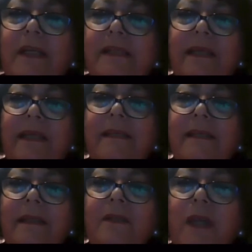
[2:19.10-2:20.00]
isn't
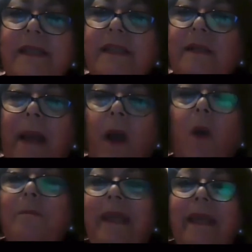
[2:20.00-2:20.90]
just about
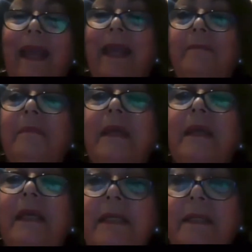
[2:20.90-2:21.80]
being a
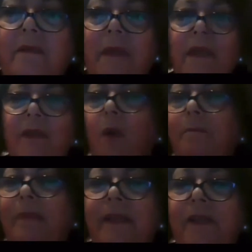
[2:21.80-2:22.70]
medium, not
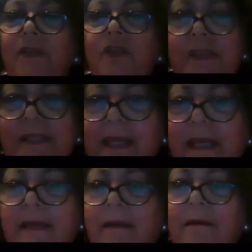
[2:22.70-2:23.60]
being just a
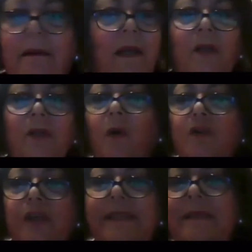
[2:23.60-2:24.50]
healer, not
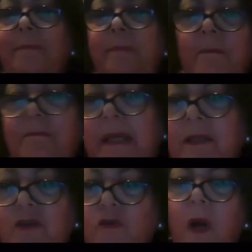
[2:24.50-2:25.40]
just about being
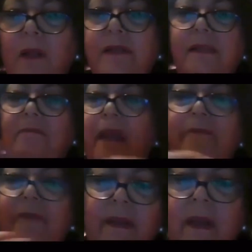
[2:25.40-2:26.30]
trance and
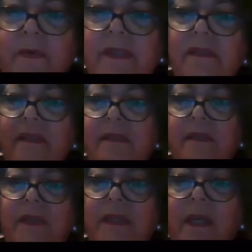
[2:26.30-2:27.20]
everything else that's
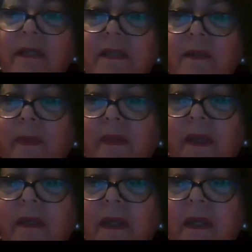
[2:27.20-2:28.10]
associated with it.
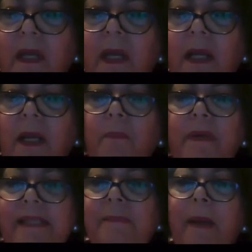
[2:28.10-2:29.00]
But it's
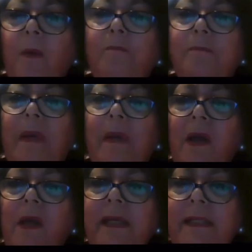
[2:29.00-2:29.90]
about learning
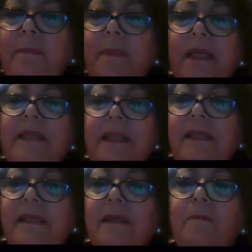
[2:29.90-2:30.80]
to be a
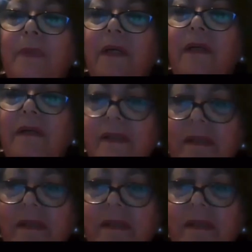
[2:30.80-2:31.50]
decent person